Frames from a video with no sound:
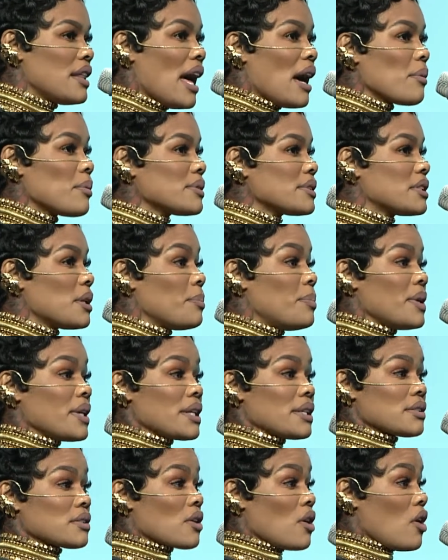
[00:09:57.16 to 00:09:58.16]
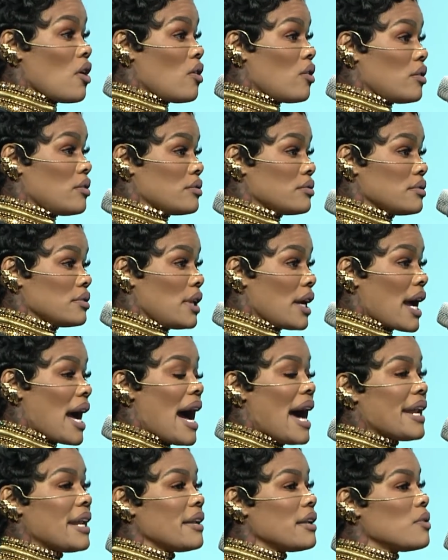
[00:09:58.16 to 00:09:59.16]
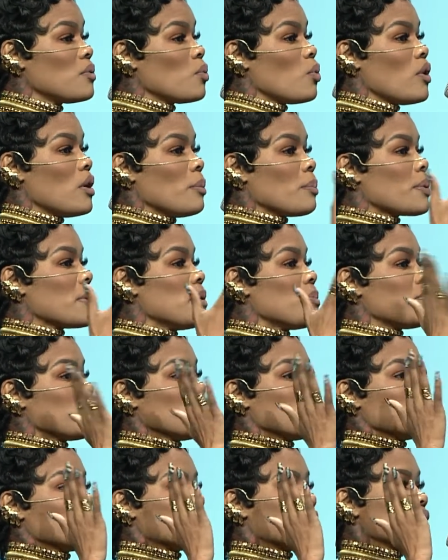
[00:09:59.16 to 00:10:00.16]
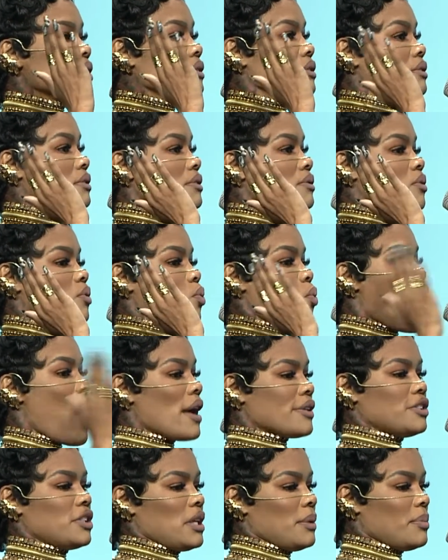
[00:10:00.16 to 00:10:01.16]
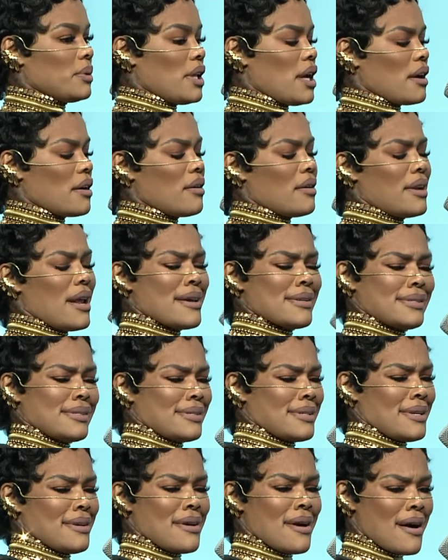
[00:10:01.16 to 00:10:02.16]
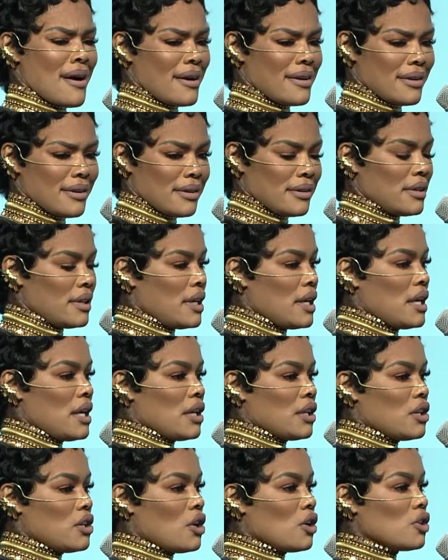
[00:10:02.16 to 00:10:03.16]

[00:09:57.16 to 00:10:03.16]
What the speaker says: That was the biggest goal. Like, I didn't want people to watch it and be like, girl, that's Teyana. You